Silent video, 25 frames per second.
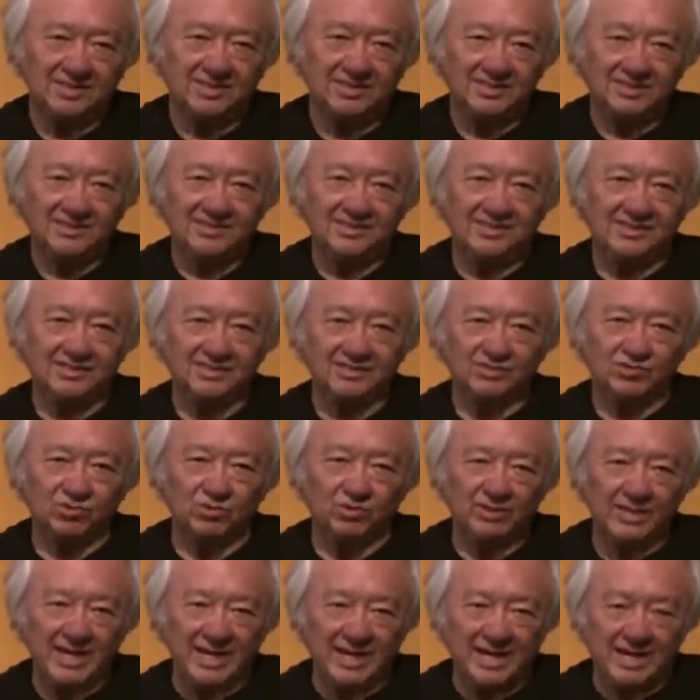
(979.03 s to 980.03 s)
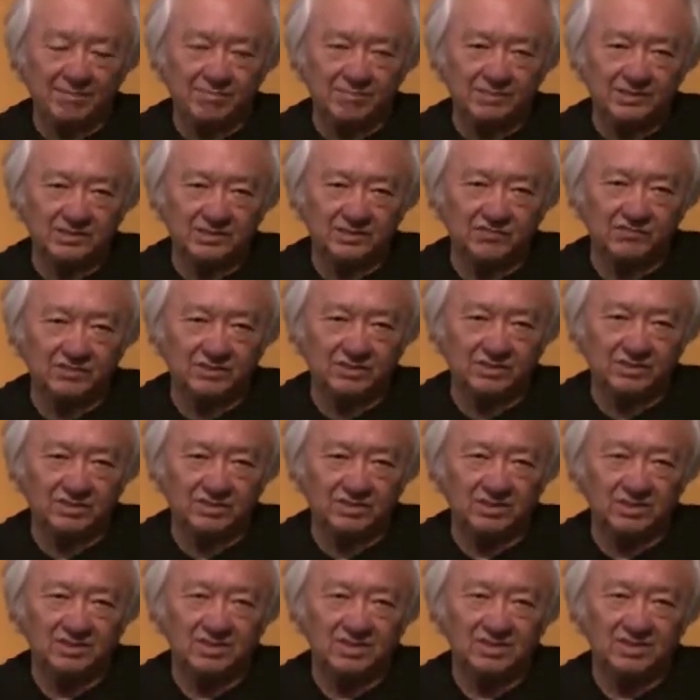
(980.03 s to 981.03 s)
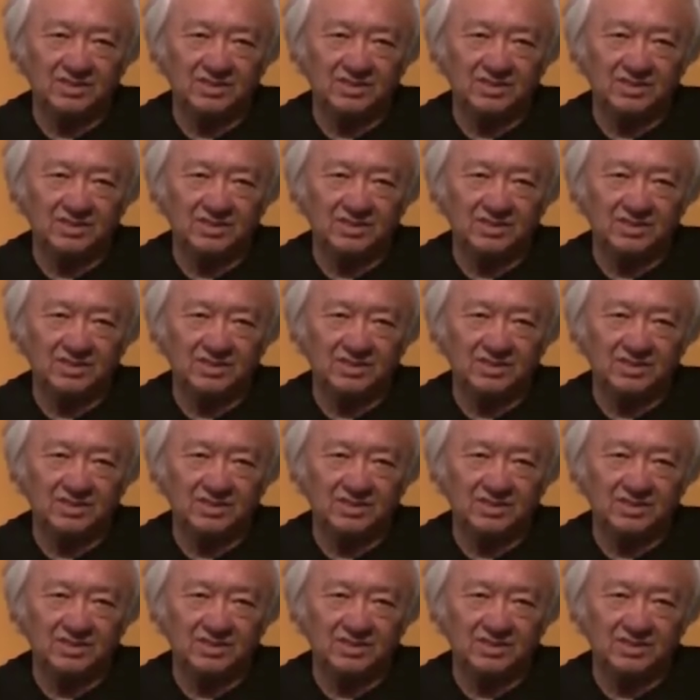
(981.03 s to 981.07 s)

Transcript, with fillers: He deals with atmosphere.